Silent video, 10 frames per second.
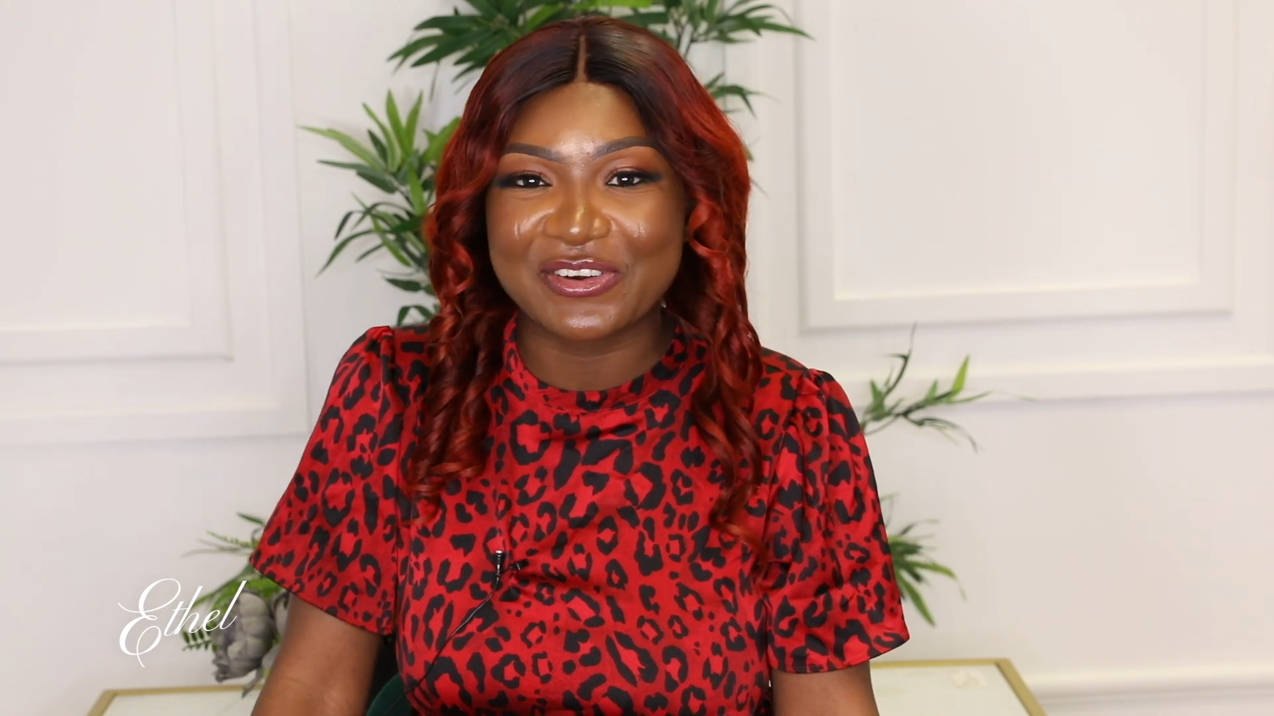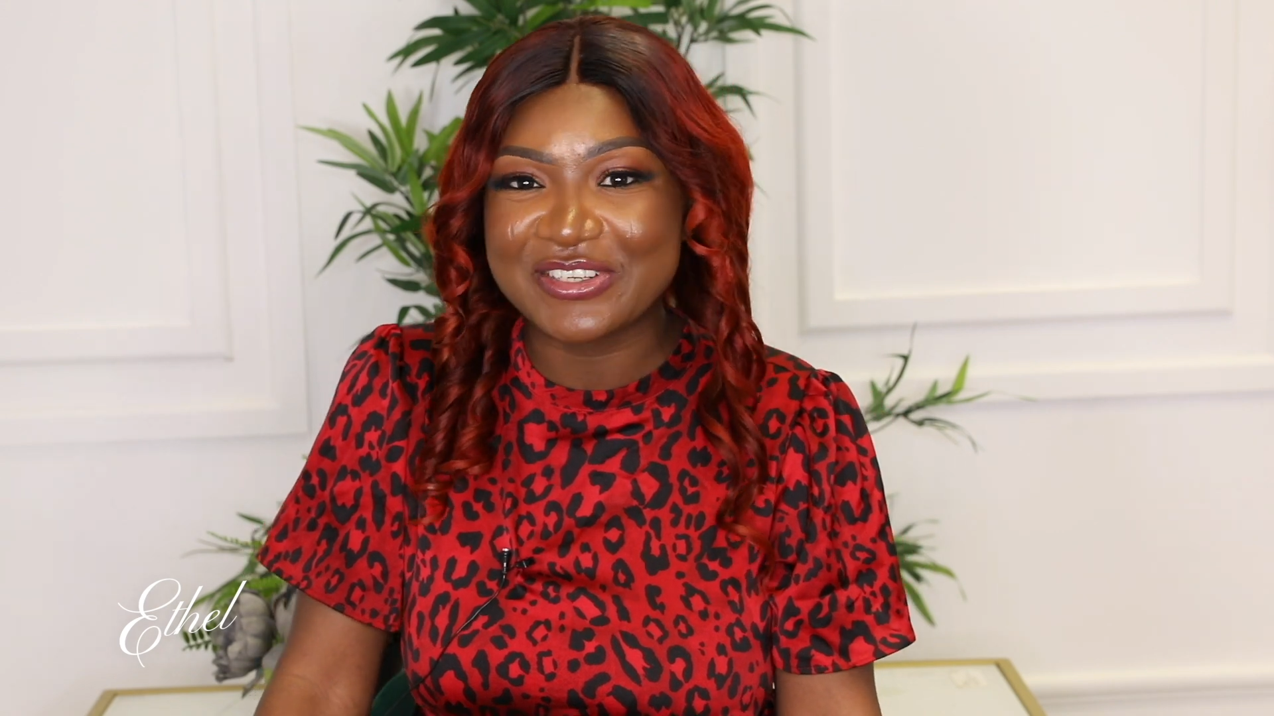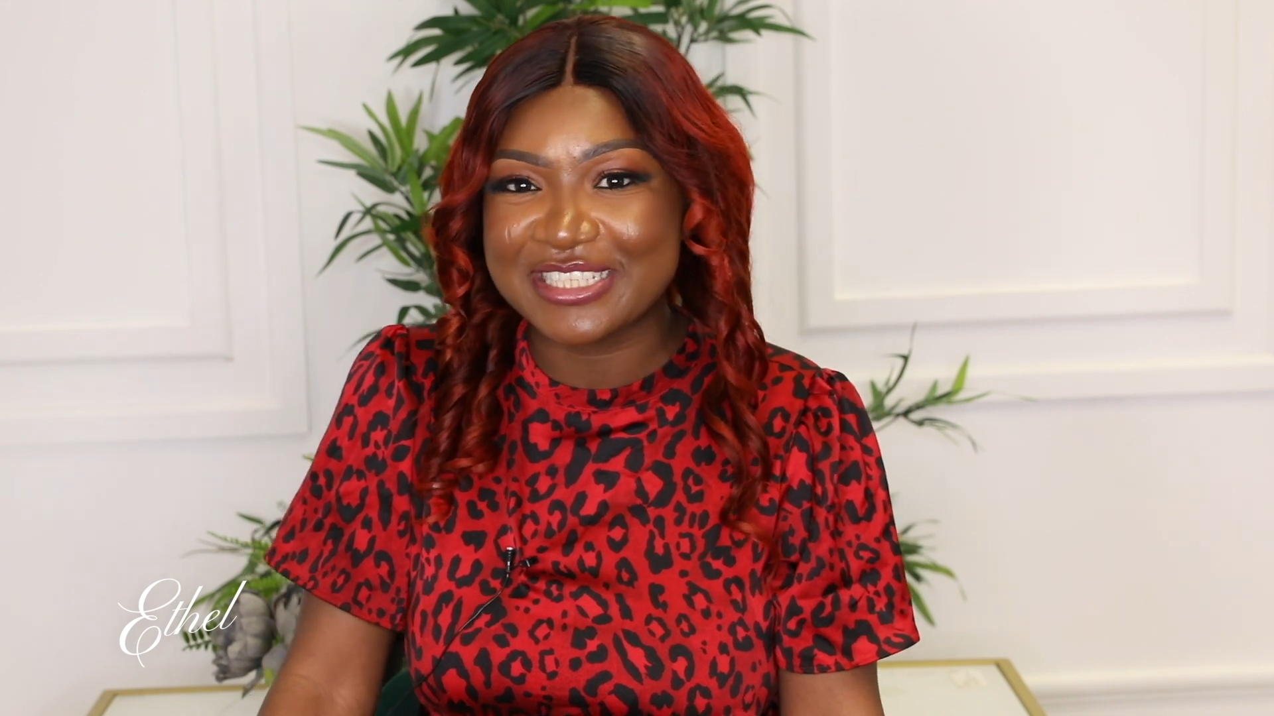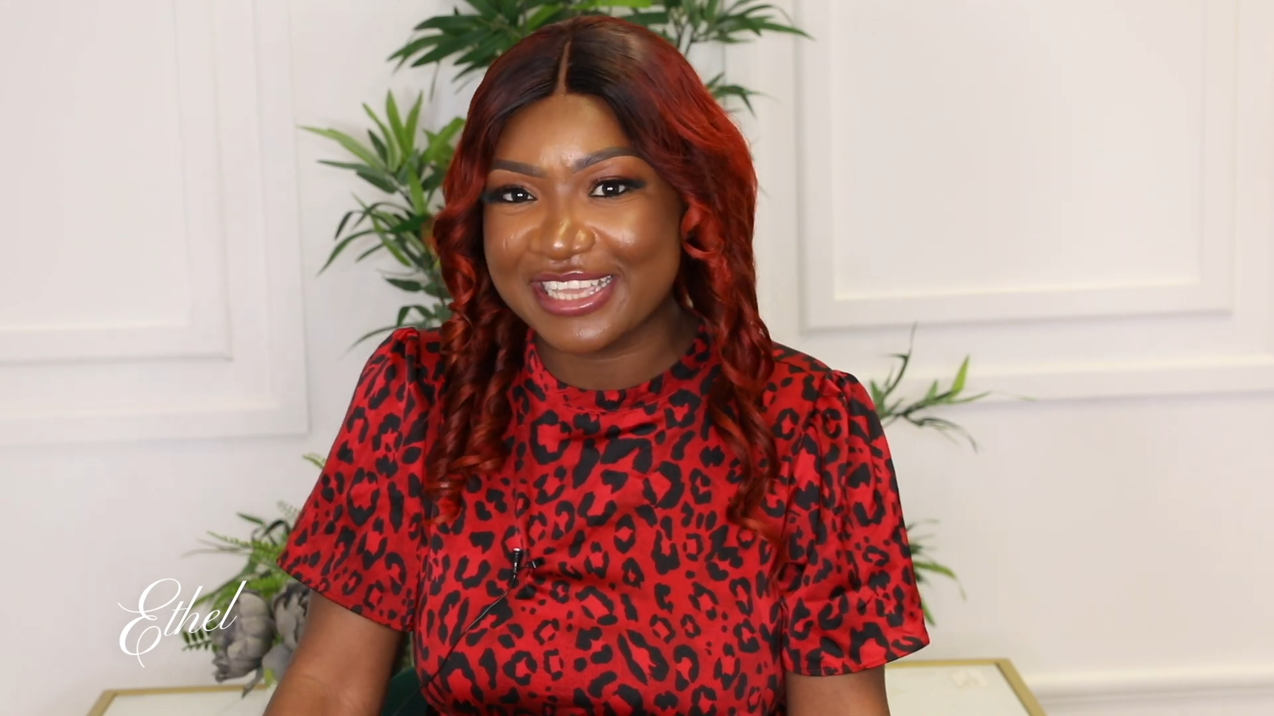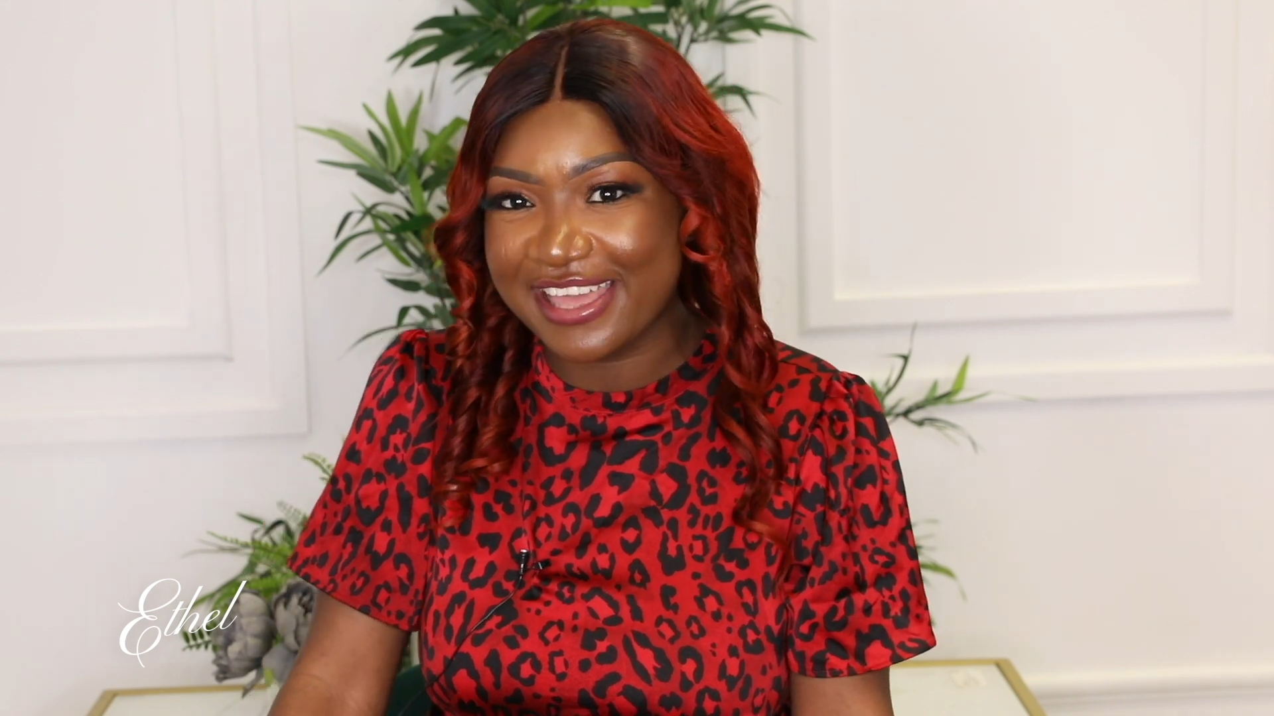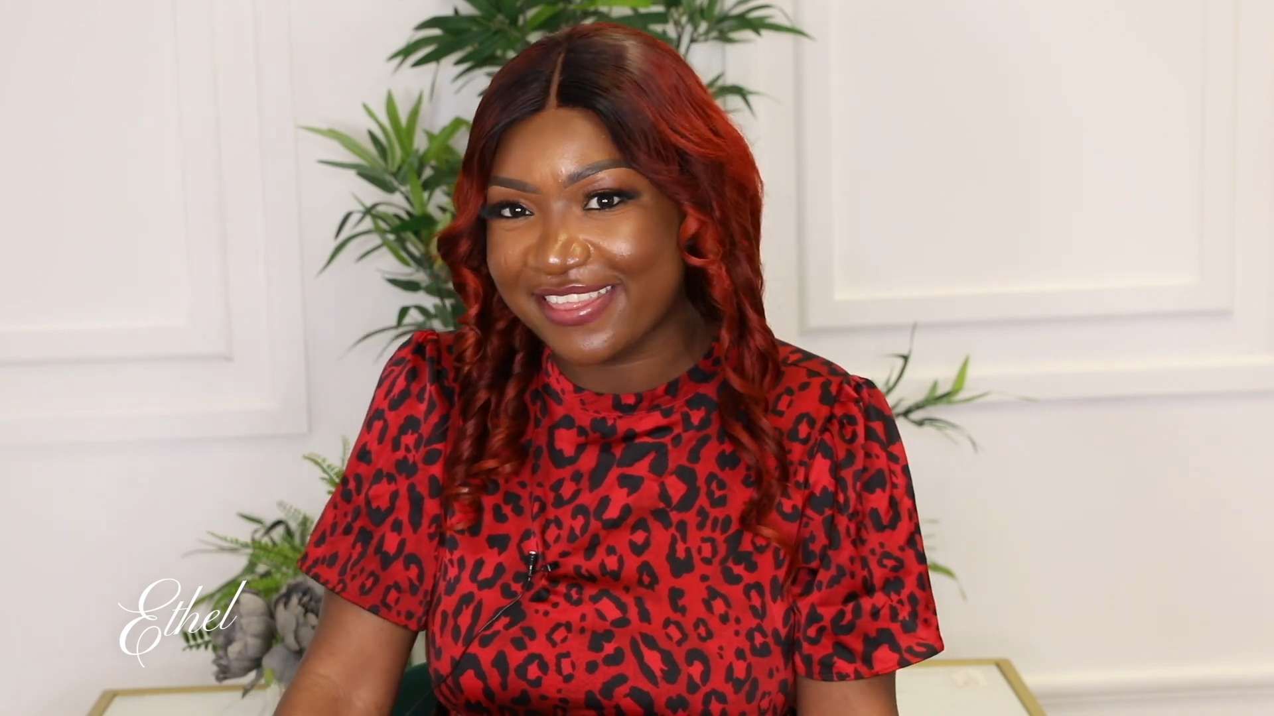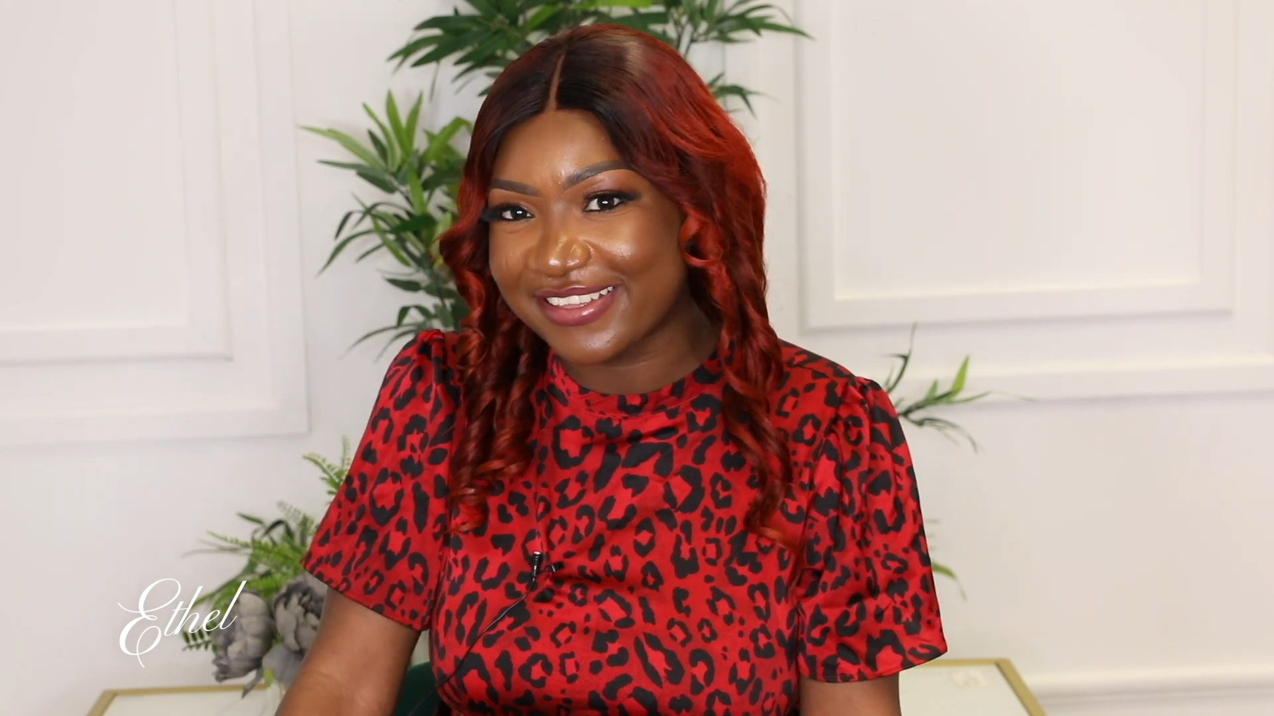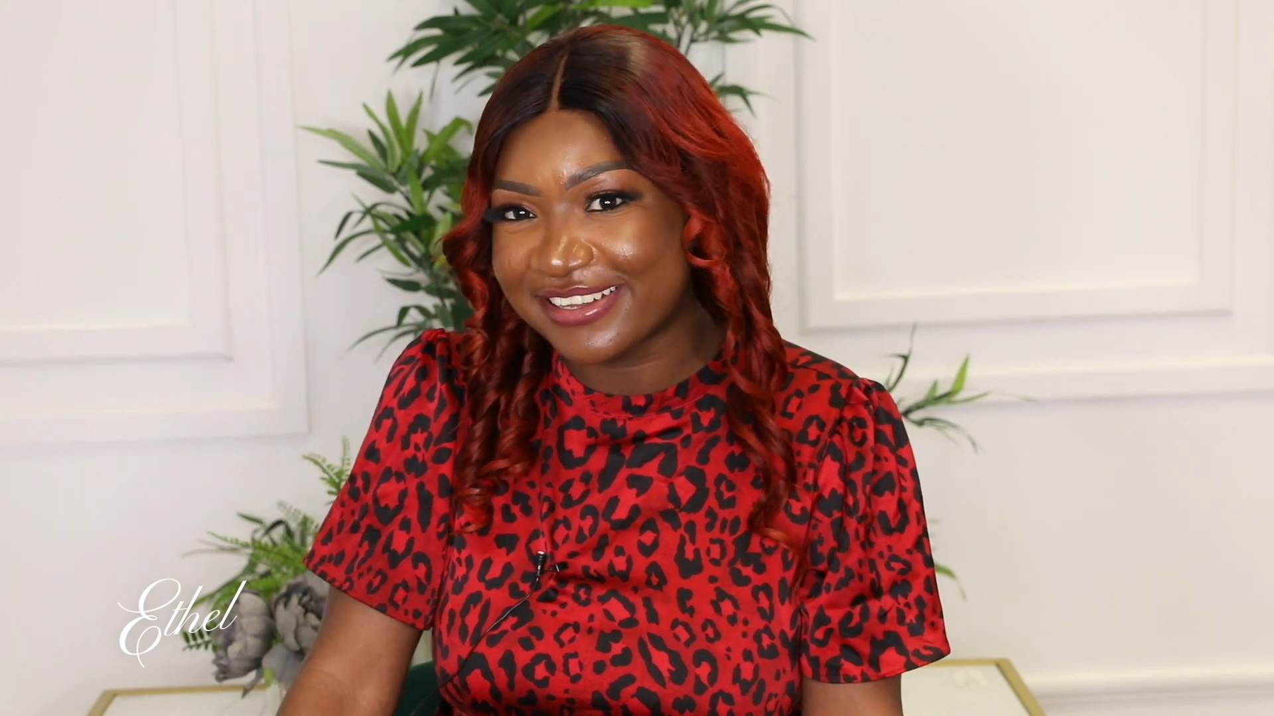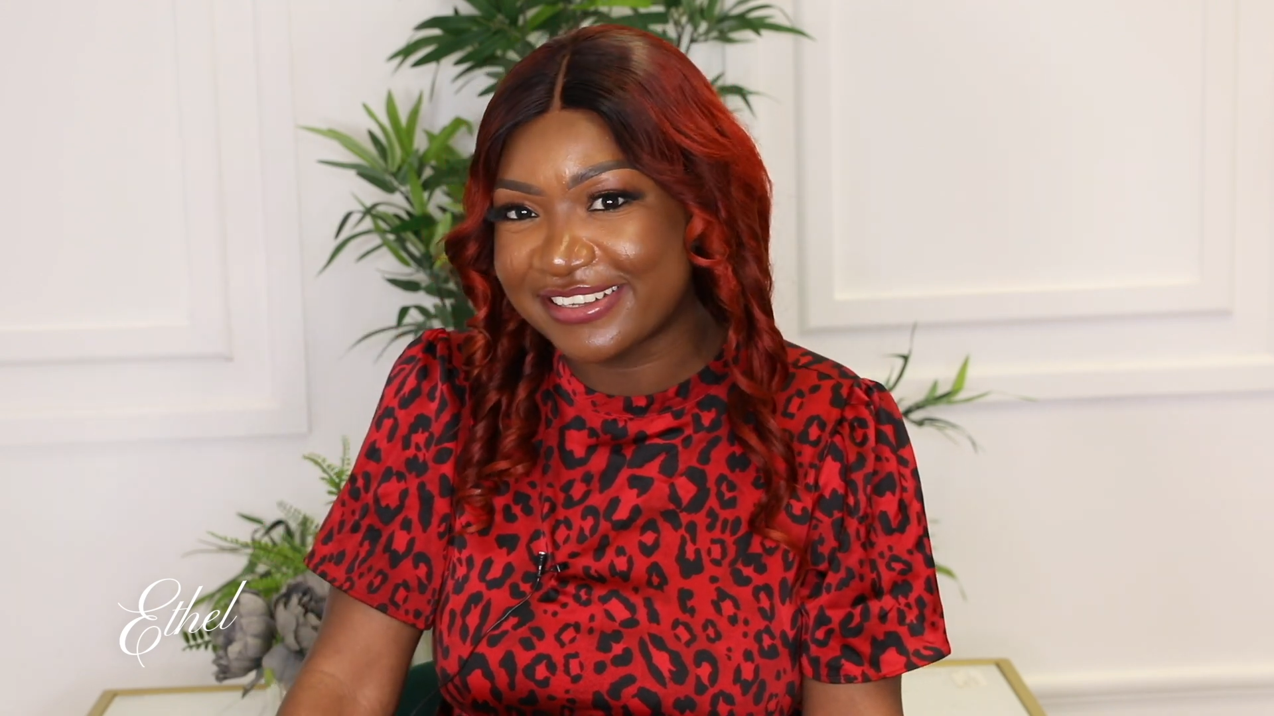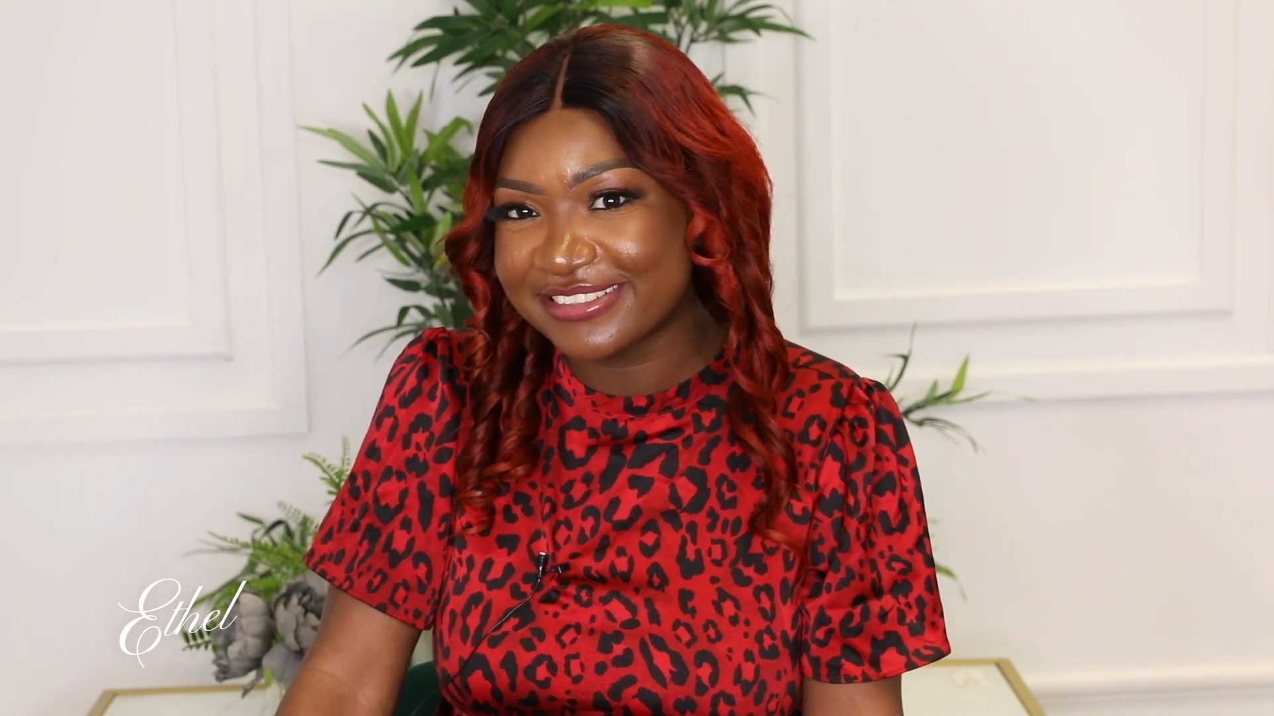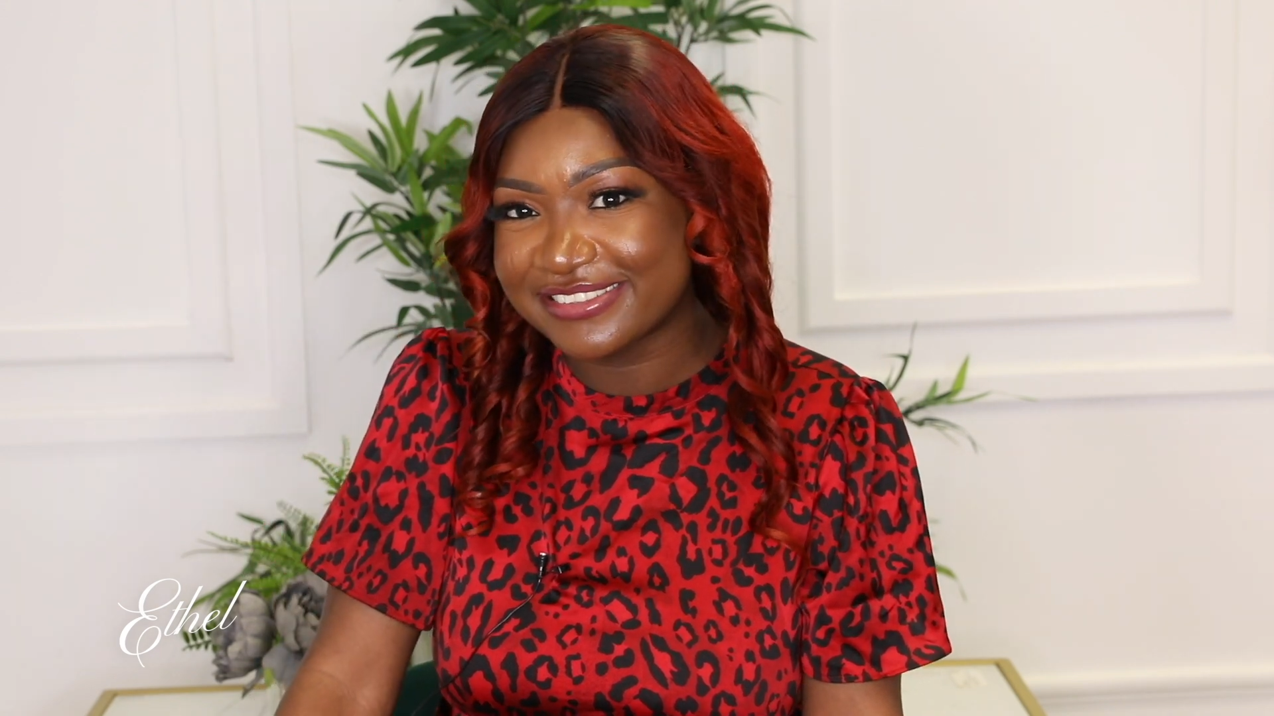grow together.